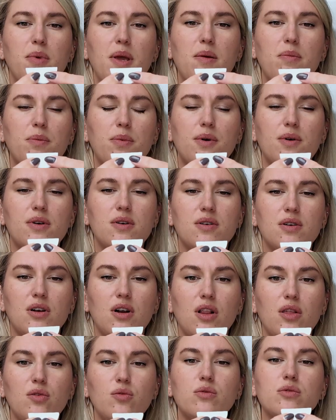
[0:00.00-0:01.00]
paper
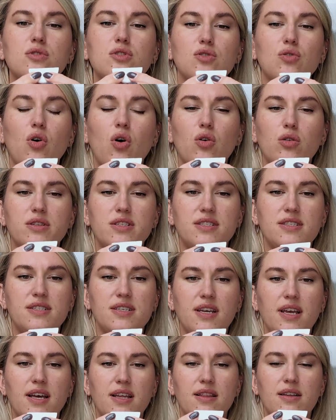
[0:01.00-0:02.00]
glue to hold it
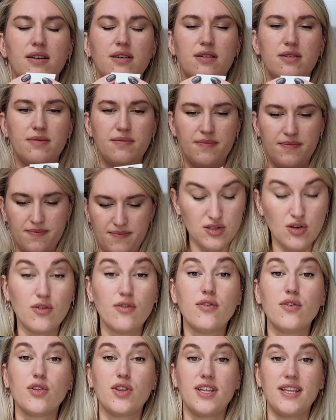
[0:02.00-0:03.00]
together. So
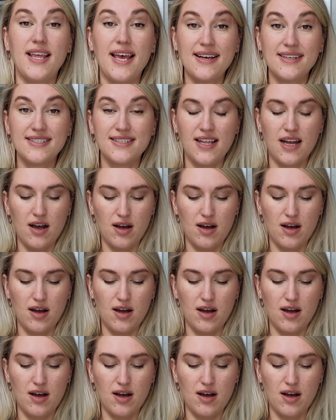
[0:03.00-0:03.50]
for the next